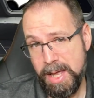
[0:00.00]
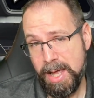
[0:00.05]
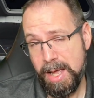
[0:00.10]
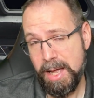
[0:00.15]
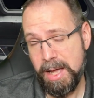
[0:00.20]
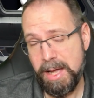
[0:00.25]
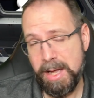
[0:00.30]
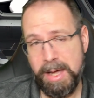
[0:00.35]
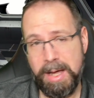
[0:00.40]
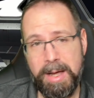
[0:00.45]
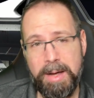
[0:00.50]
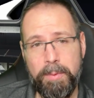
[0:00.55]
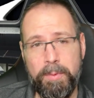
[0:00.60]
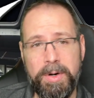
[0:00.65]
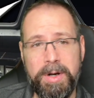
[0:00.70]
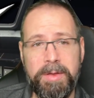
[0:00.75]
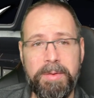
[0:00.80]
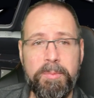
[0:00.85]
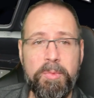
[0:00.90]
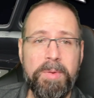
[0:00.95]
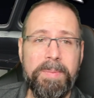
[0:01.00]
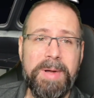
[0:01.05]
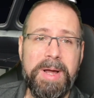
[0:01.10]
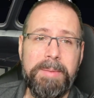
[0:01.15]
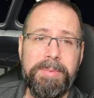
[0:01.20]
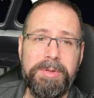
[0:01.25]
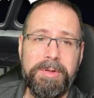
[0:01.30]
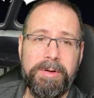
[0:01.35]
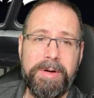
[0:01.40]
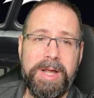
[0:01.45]
Uh, one of the more
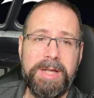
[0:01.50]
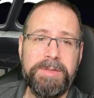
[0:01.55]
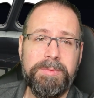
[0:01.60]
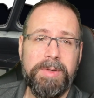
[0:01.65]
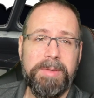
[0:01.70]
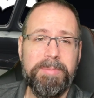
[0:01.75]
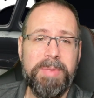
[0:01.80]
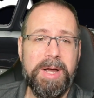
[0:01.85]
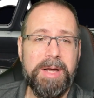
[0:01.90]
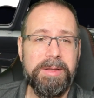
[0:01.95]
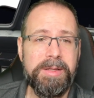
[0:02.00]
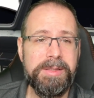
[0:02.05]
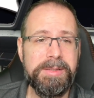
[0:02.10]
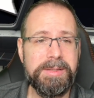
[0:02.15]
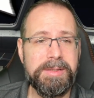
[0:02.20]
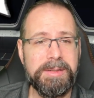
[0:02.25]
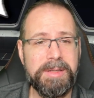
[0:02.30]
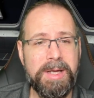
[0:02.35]
popular X-wing pilots.